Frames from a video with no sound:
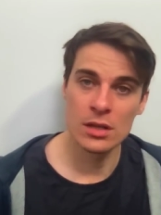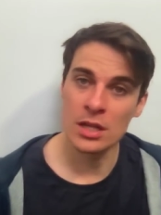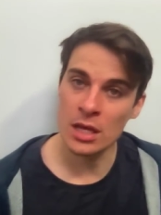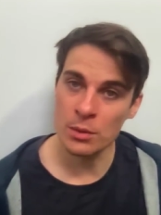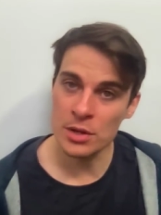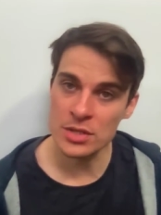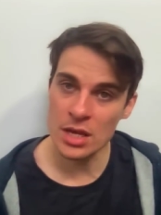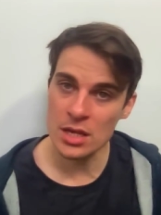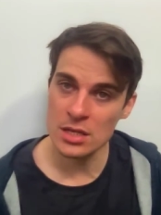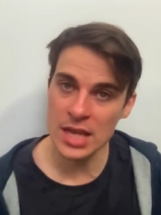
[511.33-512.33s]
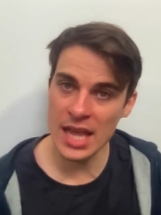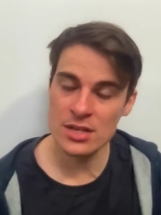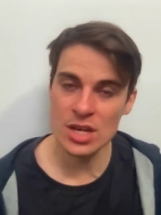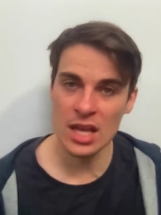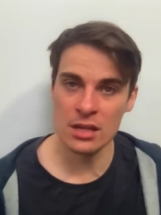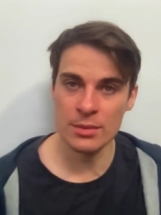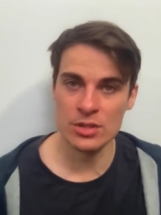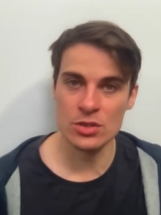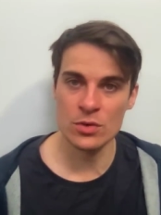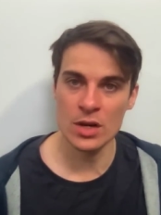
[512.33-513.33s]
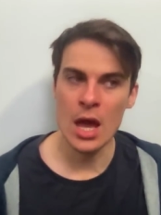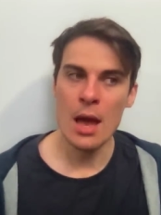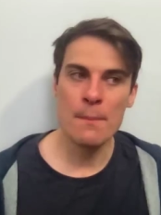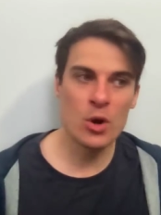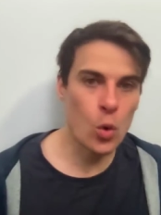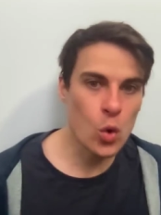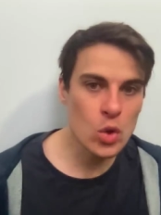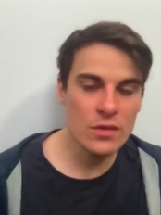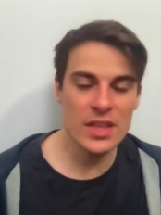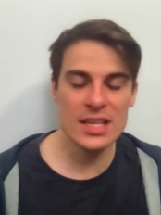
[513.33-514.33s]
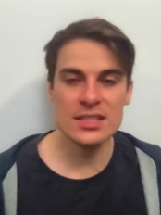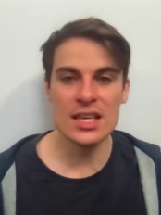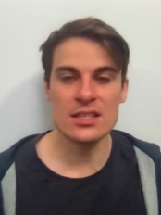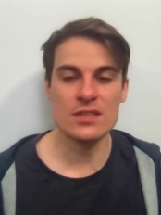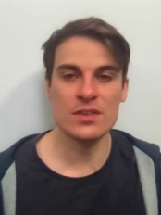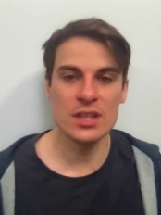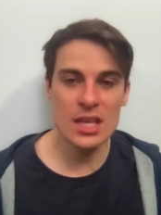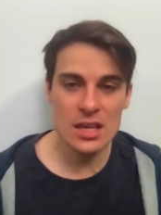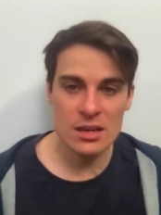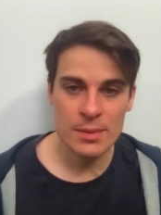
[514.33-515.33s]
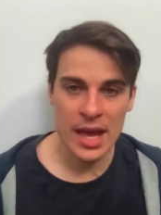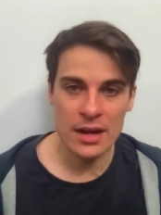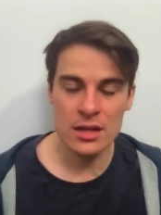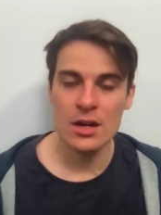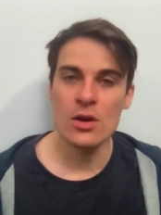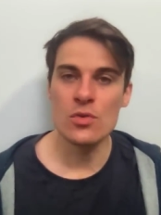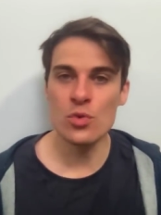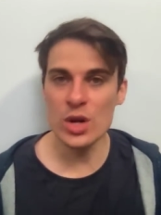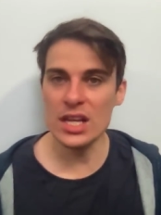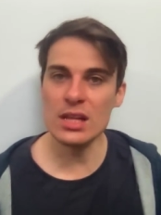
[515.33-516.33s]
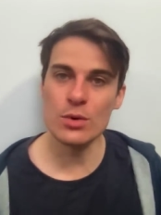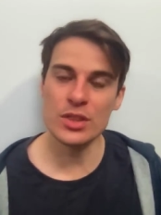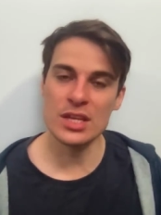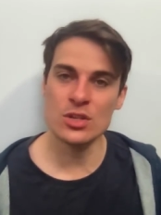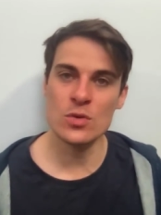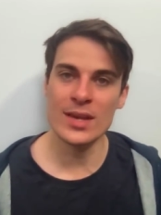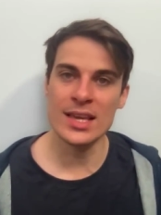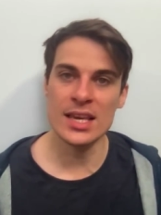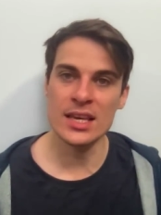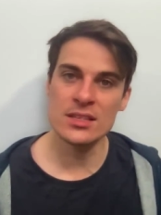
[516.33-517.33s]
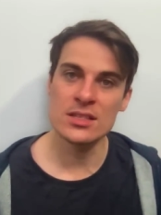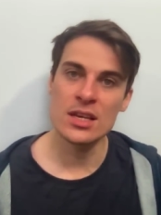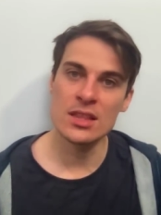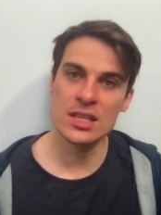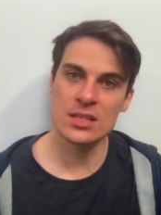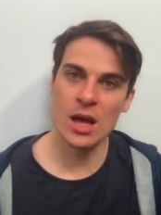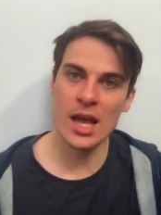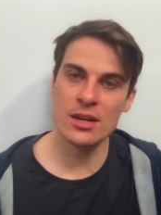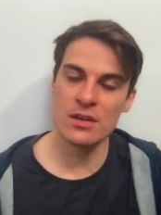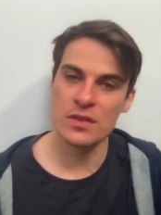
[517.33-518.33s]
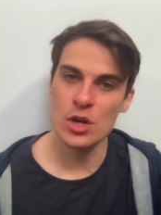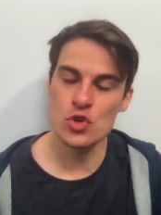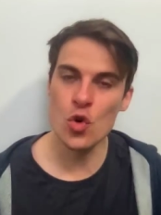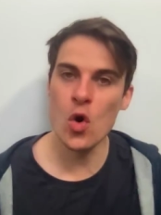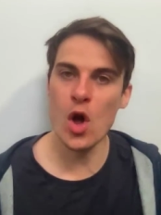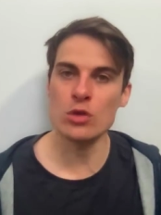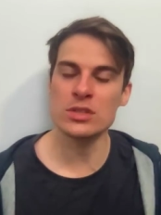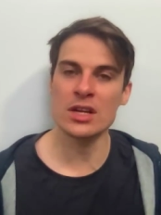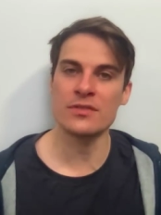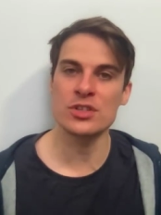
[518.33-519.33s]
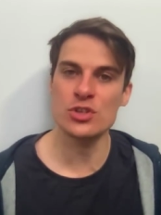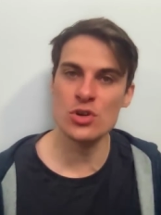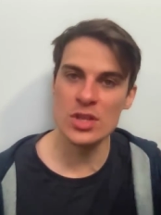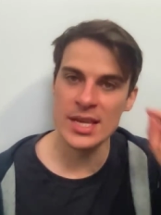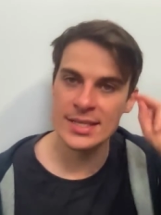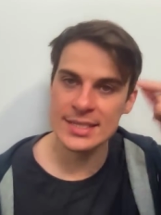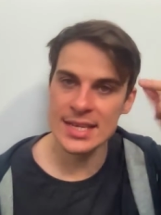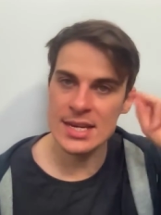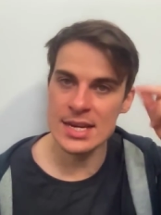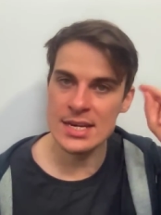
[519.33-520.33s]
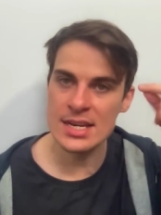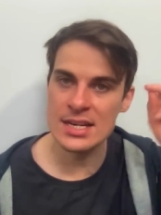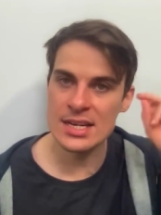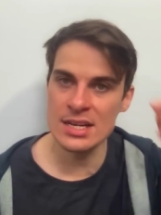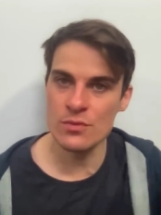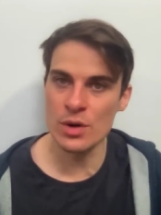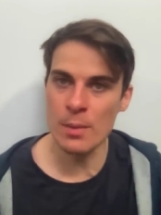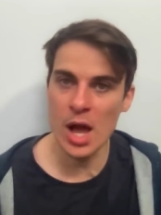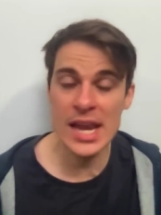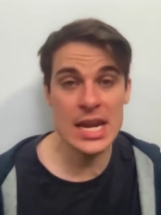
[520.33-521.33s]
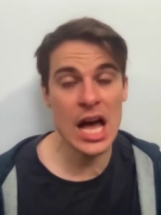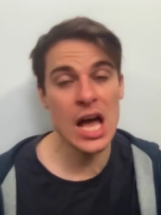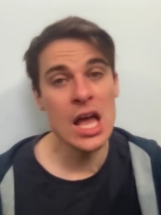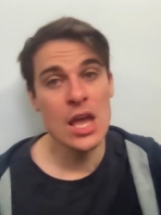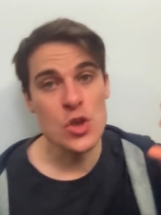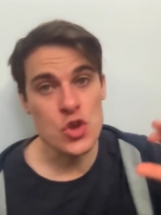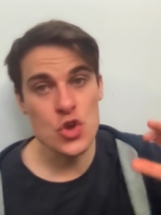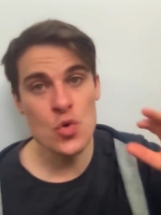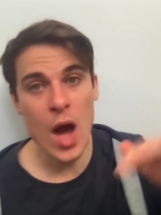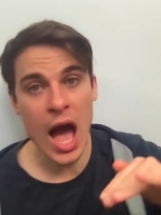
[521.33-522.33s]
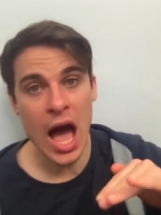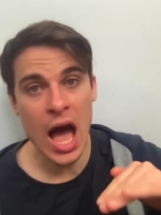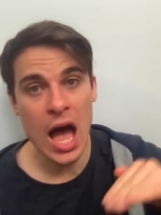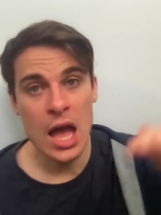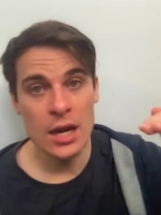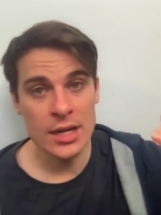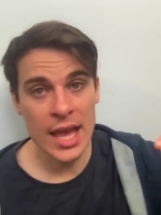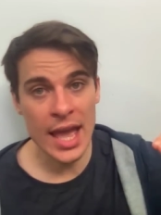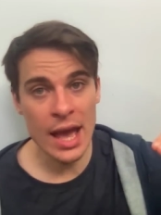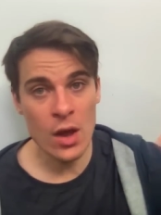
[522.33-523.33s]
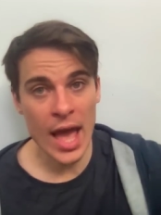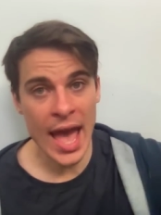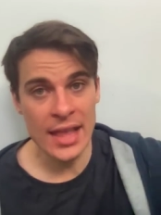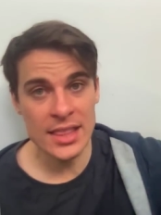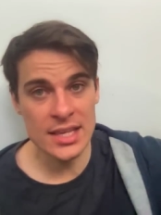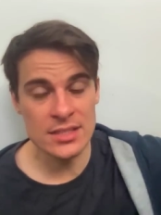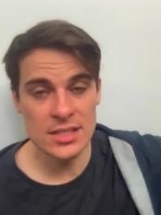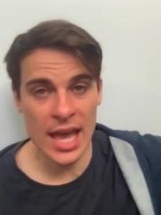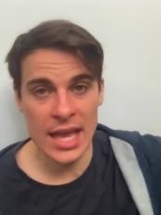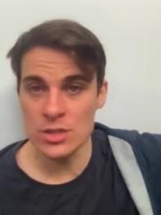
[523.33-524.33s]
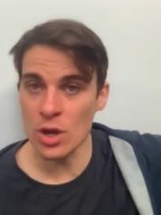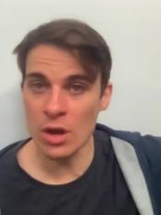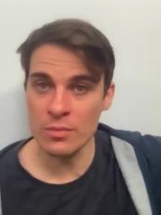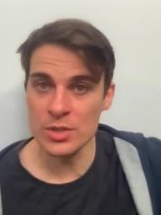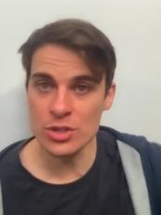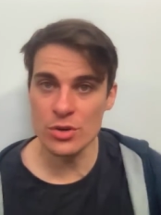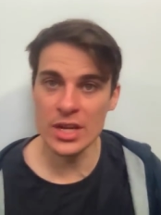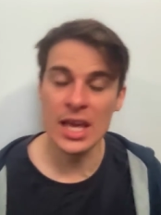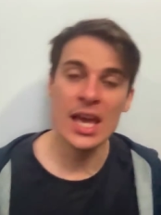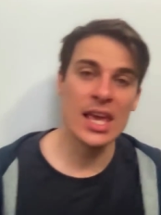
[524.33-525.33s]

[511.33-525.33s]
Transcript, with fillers: There was a danger element to it. But all of these things, if you're thinking about it, really what they're doing is this kind of you're old enough to do this ding ding ding ding reminder you are now at this stage of maturity